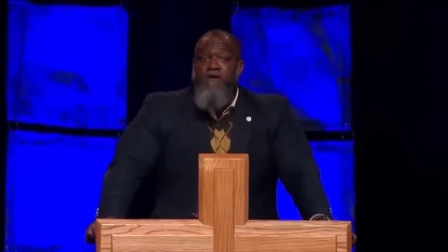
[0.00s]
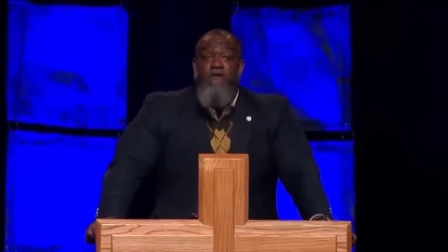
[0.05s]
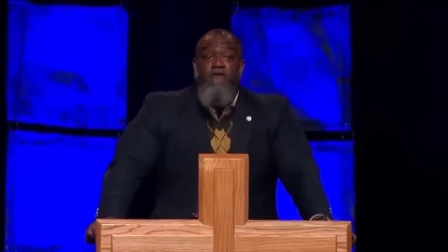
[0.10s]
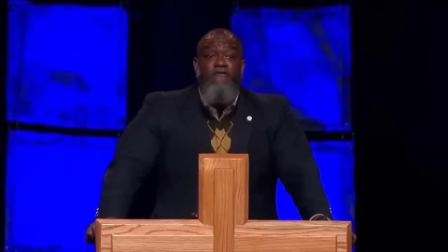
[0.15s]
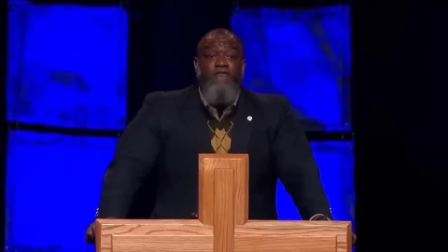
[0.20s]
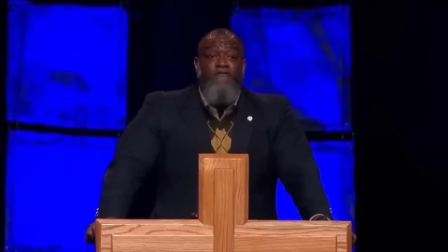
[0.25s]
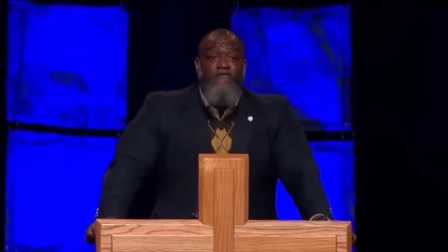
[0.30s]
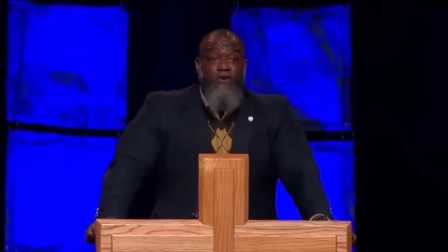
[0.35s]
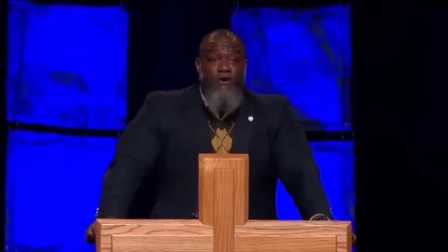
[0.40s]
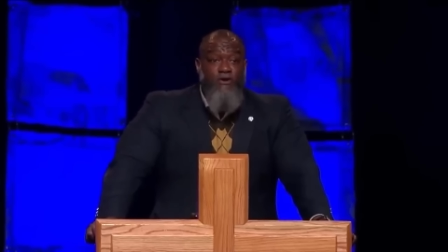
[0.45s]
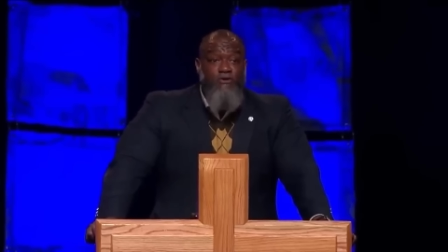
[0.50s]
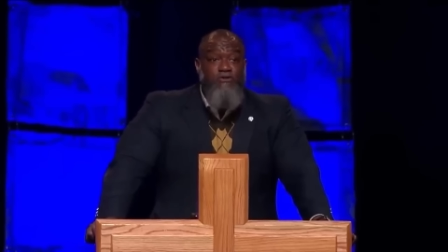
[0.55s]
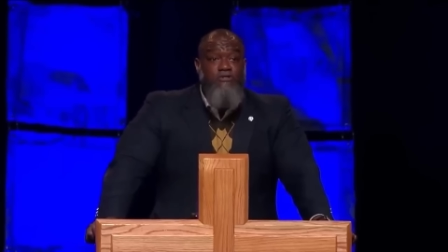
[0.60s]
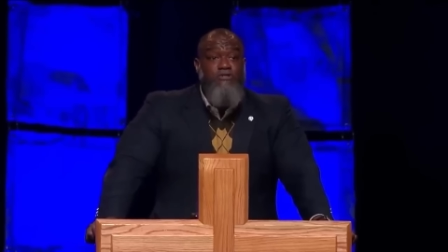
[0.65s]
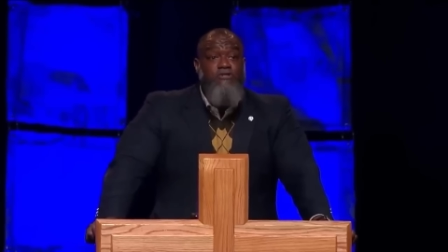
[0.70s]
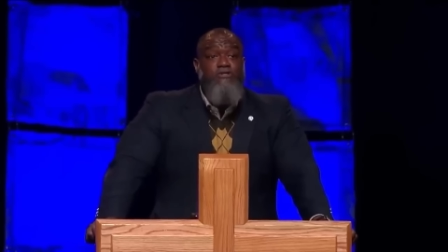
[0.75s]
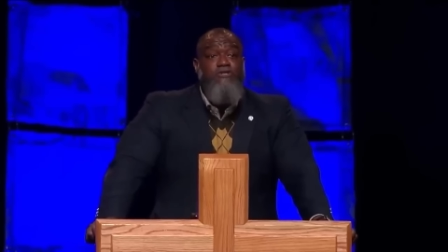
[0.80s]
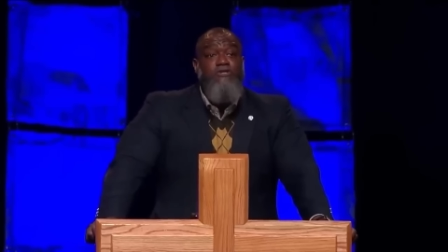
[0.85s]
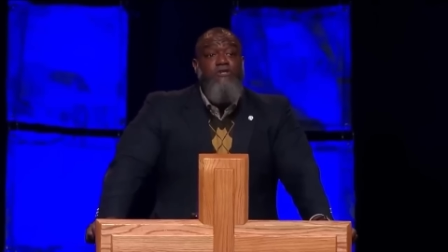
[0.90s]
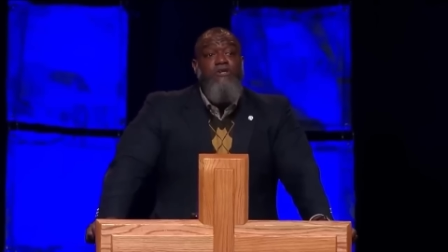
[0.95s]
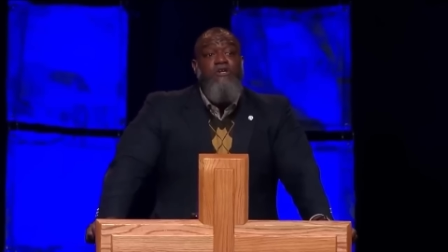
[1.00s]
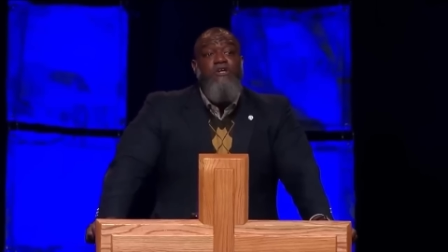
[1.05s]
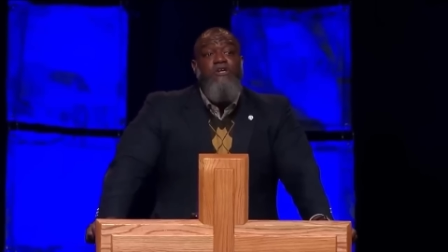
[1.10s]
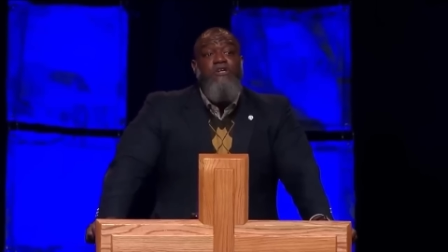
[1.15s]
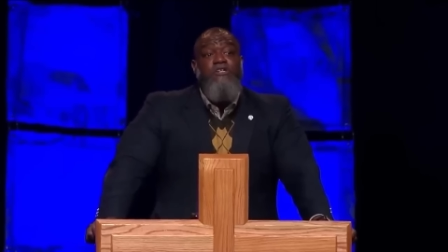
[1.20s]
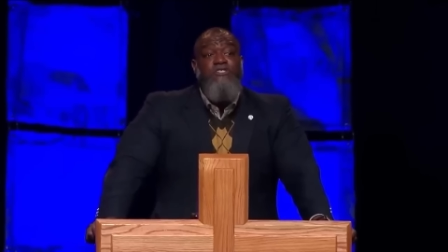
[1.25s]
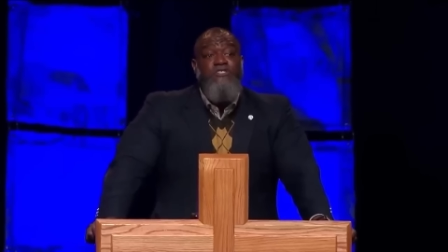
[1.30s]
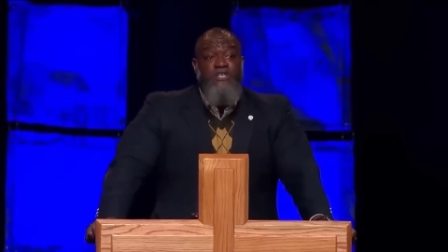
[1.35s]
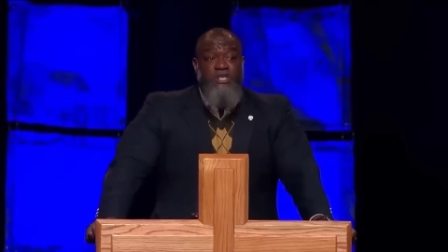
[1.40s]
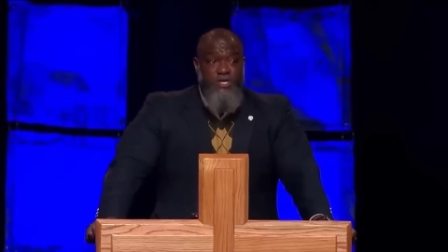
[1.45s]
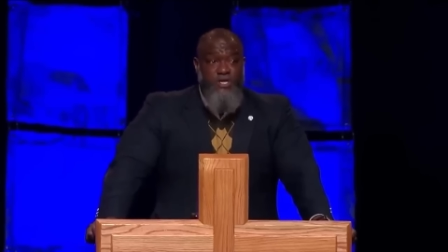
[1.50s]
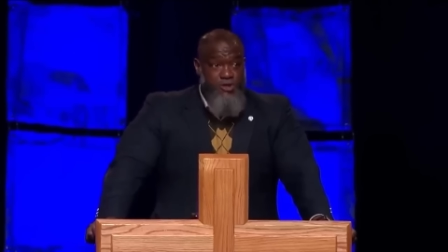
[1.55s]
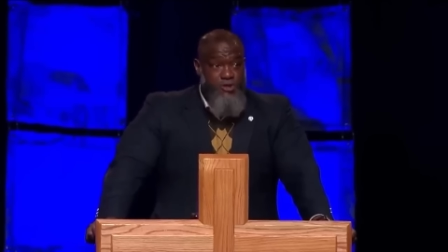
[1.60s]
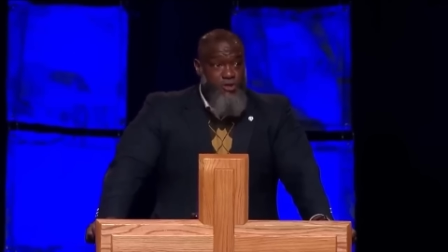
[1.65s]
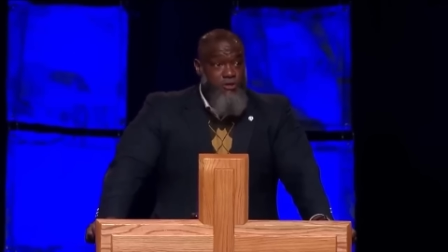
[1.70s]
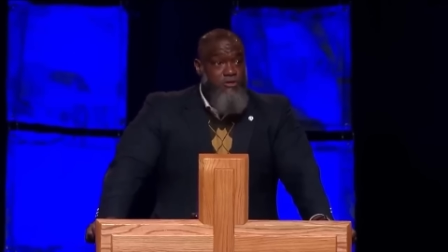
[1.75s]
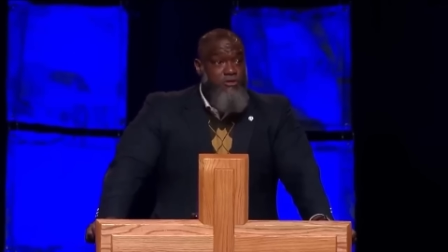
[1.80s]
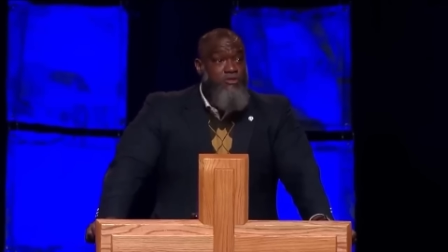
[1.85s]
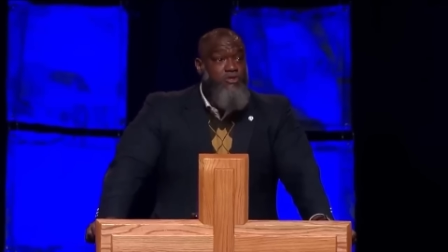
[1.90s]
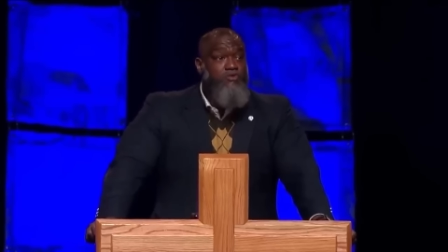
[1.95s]
false
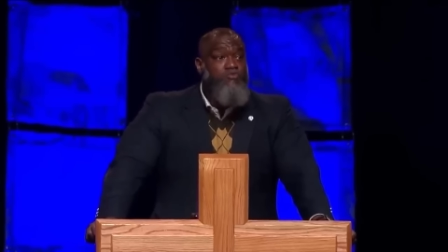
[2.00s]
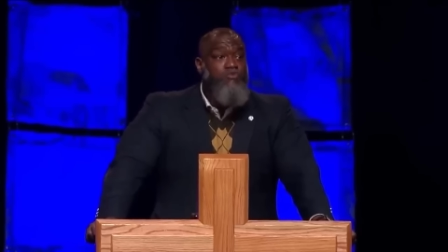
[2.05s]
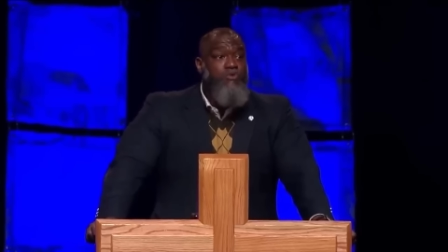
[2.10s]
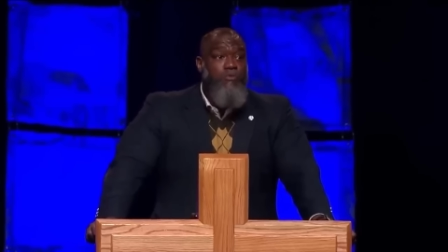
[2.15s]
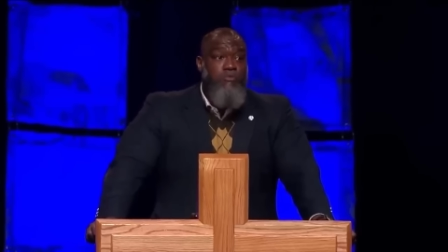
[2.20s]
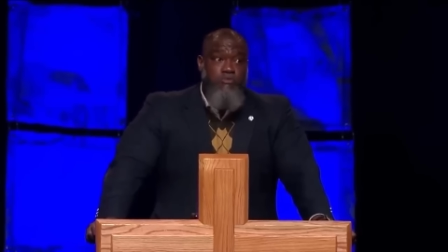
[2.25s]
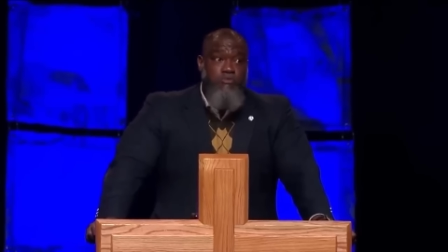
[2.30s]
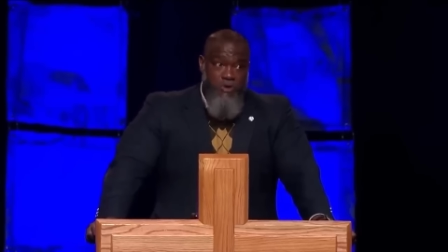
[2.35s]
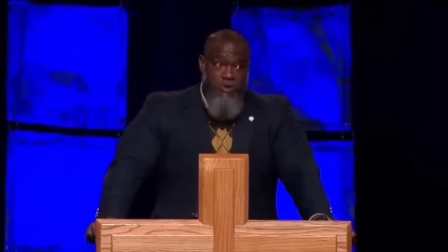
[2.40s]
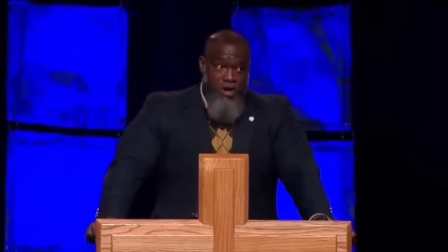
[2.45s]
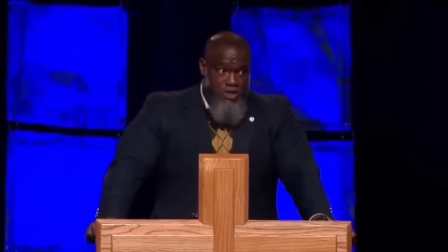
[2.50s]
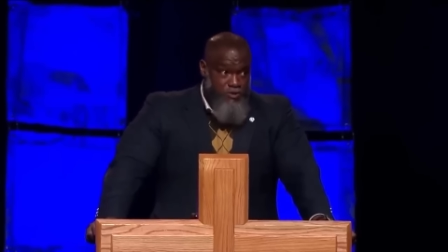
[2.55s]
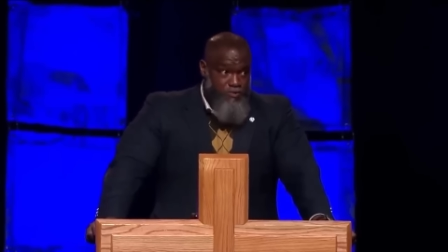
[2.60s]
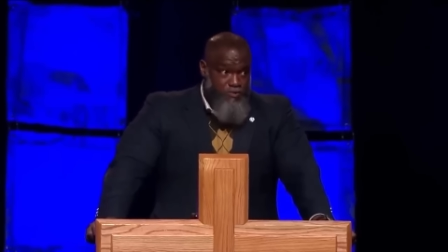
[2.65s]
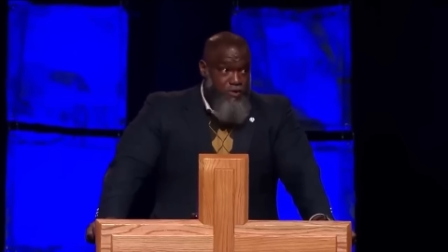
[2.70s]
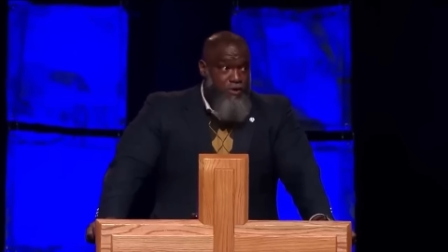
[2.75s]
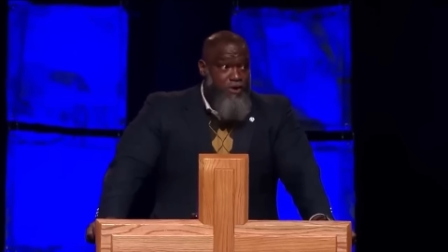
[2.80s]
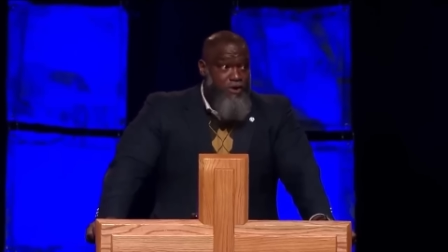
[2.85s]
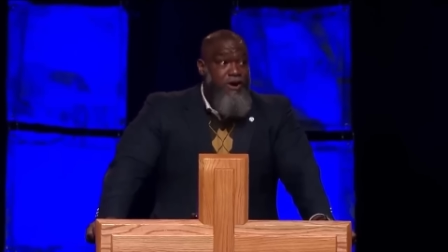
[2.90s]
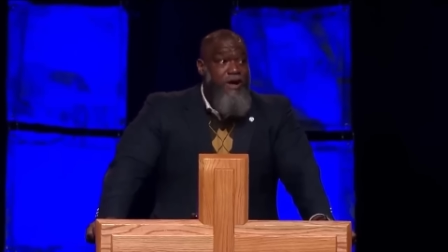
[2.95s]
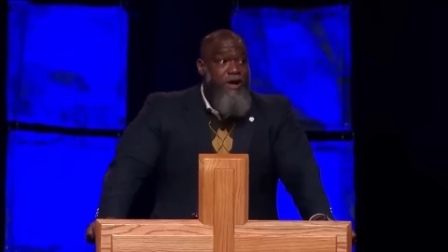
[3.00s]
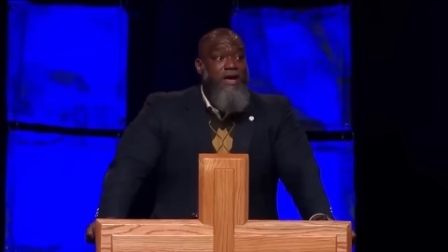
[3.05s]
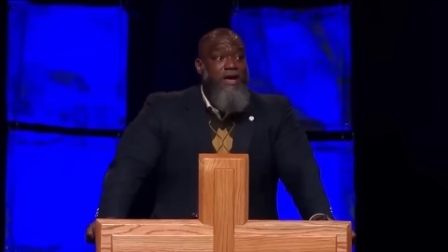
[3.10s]
teachers will prosper